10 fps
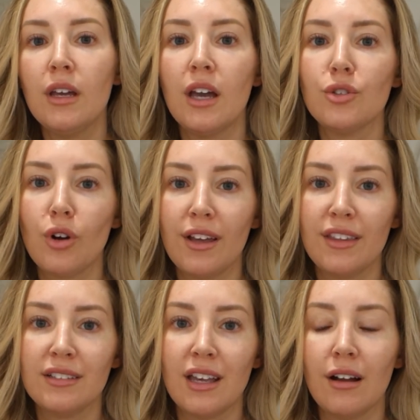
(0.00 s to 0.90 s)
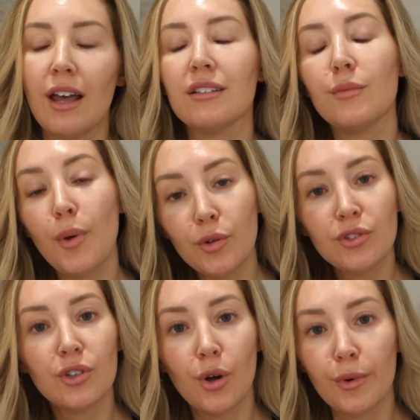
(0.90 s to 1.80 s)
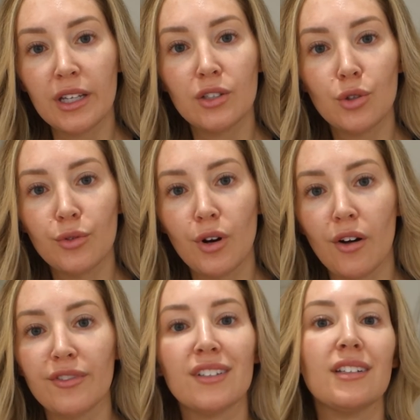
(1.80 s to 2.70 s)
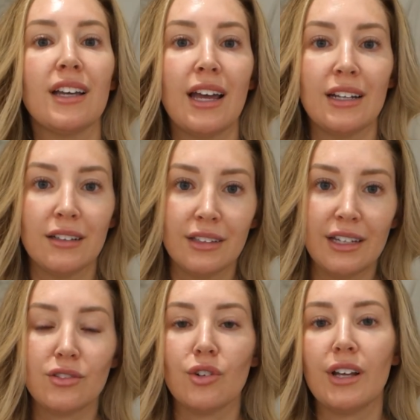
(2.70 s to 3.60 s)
and try things out as opposed to going into an office and getting a laser,